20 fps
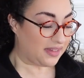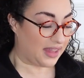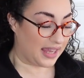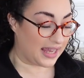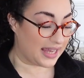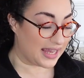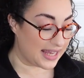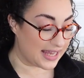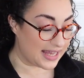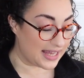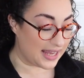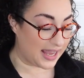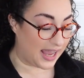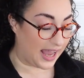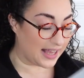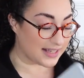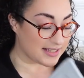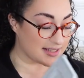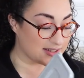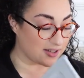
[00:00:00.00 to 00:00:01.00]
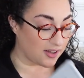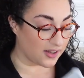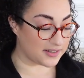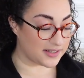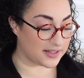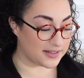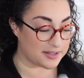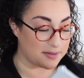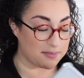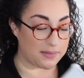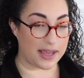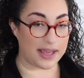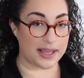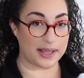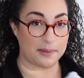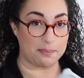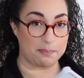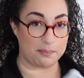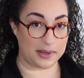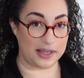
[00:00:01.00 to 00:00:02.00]
he has started to
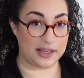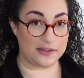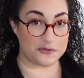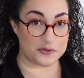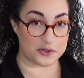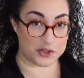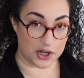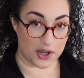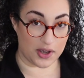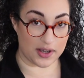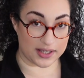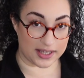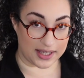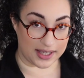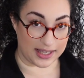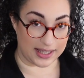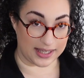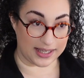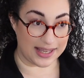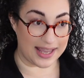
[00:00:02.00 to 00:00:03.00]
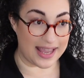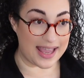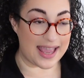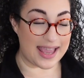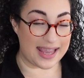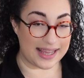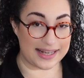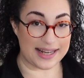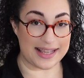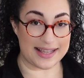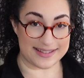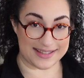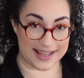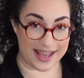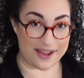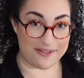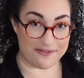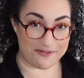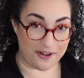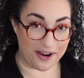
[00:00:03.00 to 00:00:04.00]
make beef jerky in his
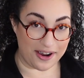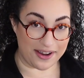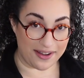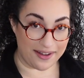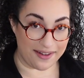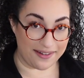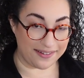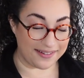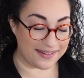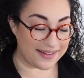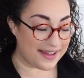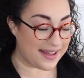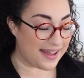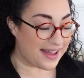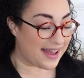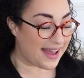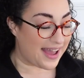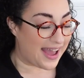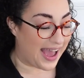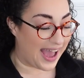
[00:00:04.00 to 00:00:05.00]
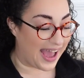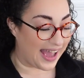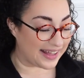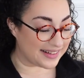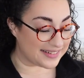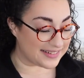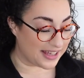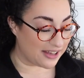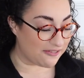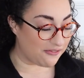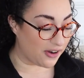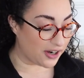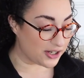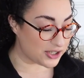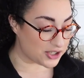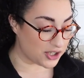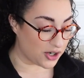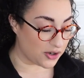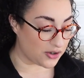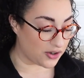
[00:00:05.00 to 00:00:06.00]
air fryer. And if I
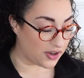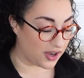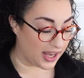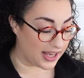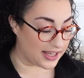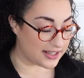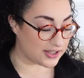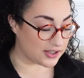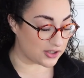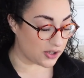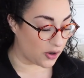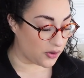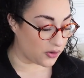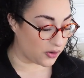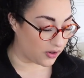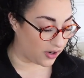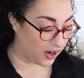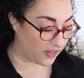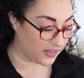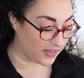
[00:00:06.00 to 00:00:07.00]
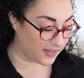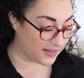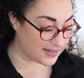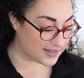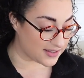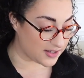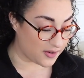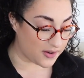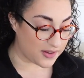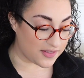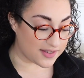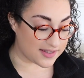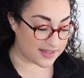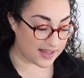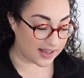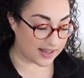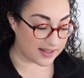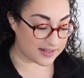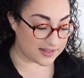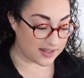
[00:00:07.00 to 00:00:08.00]
show you guys, it's so good. I think this is only the
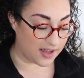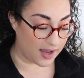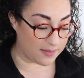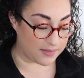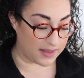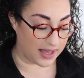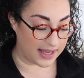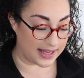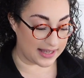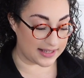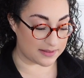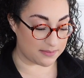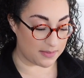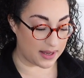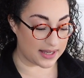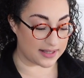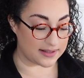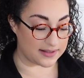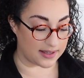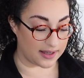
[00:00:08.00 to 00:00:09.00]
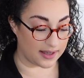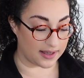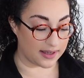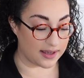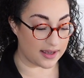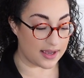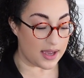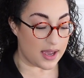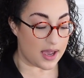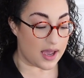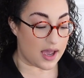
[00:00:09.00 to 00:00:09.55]
second time that he's made it.